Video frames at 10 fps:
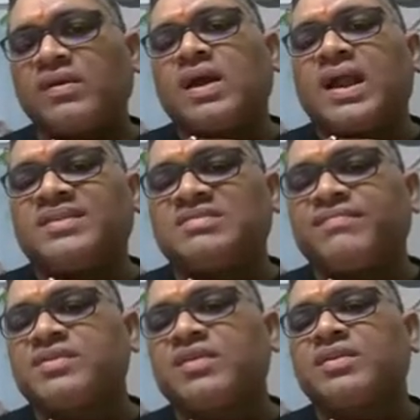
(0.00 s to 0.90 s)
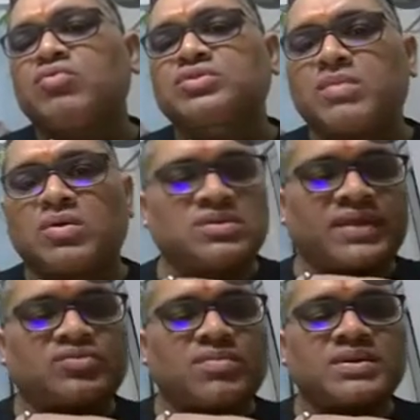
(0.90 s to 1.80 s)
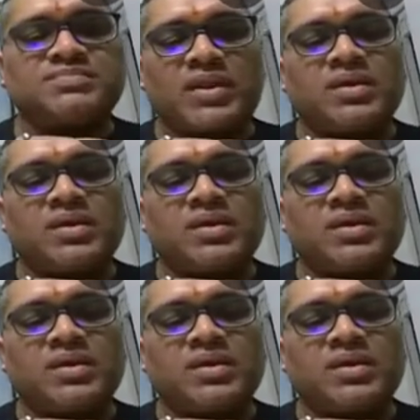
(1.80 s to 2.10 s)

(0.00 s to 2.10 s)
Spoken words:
and these infections are the most common cause of death. So remember this point.